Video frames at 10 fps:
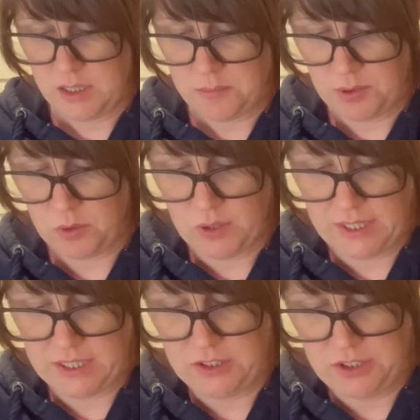but all
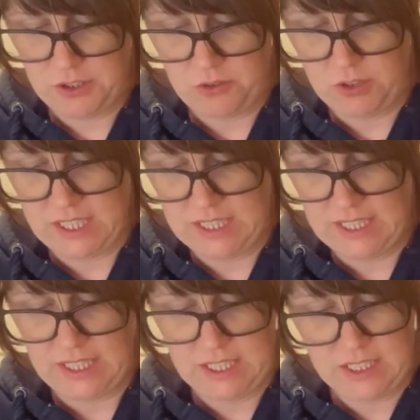I can do
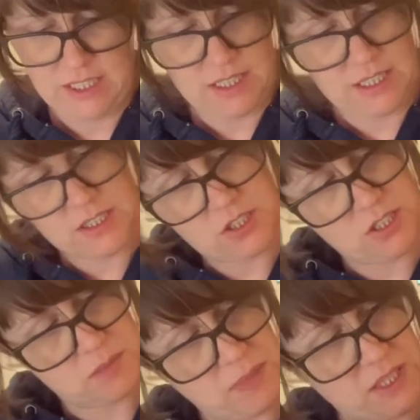really is just make